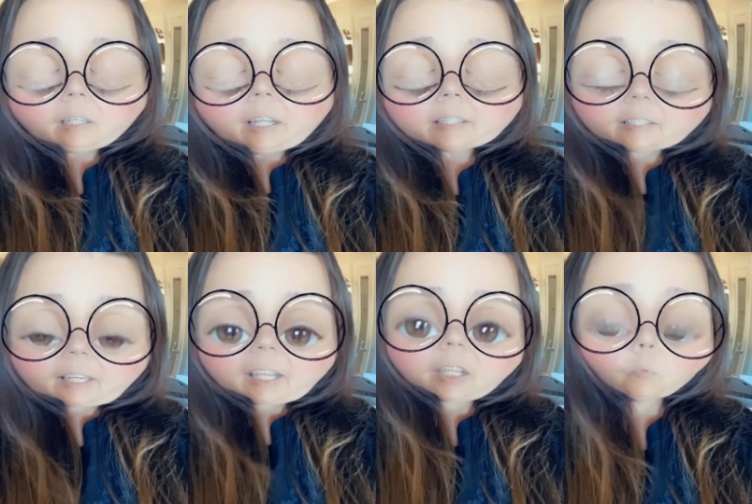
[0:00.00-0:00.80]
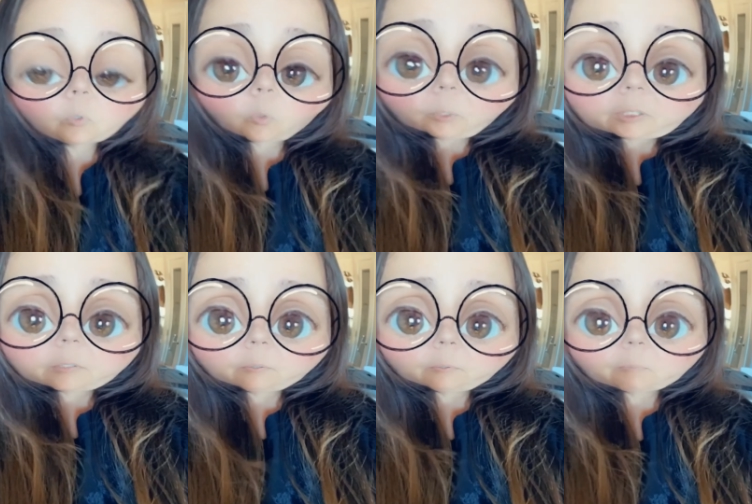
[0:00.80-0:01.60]
Today I'm just
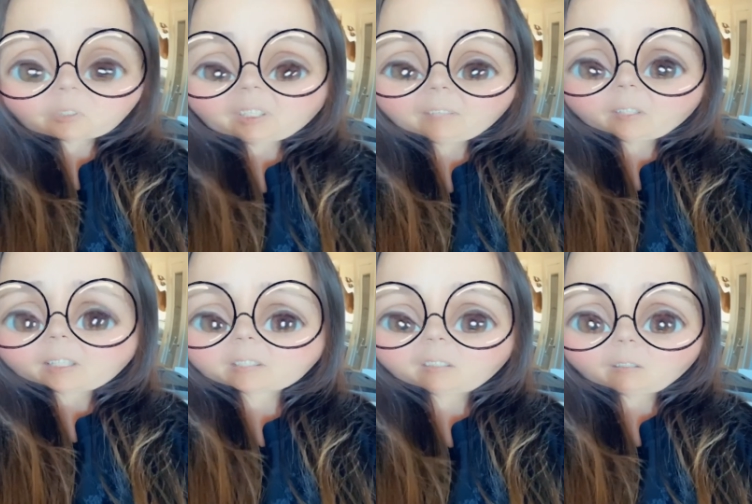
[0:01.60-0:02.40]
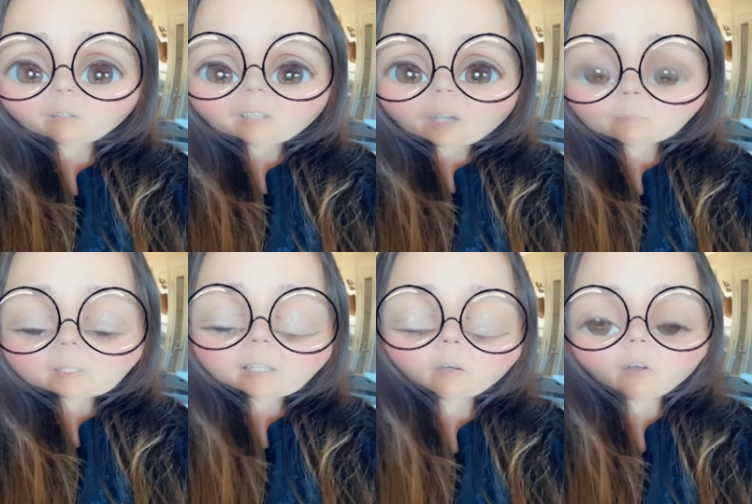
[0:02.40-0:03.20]
going to give you guys a little update
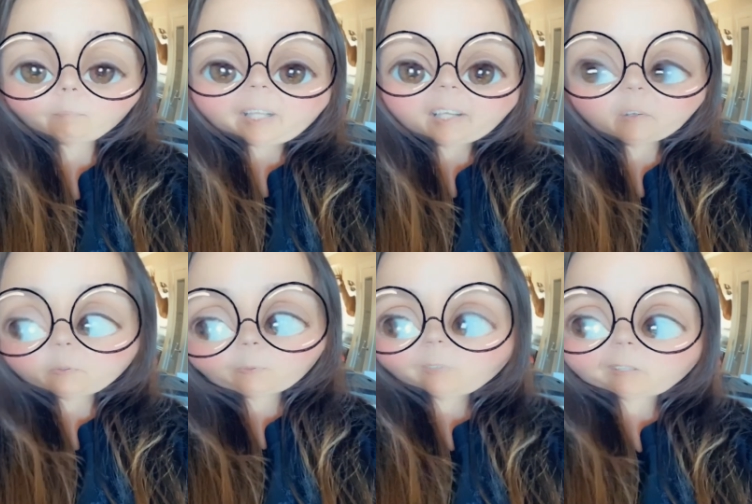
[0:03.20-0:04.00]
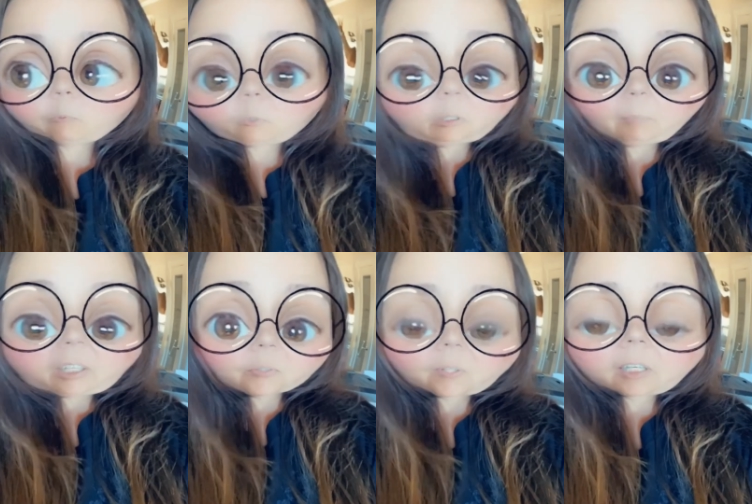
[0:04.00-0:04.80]
on my health, nothing really major
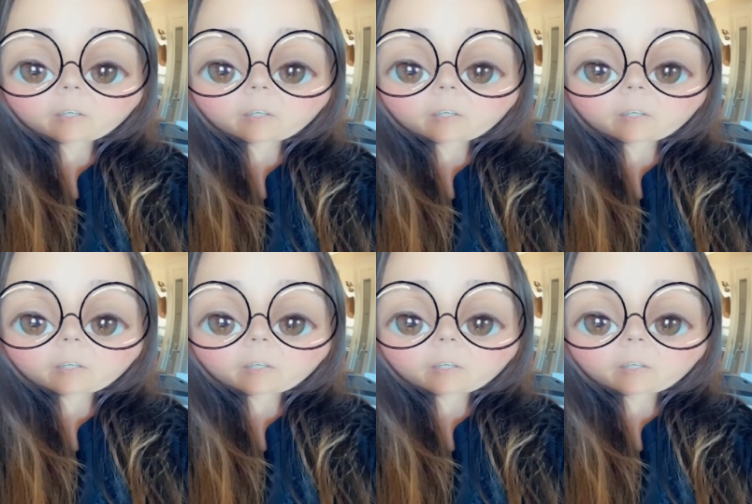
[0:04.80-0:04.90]
there,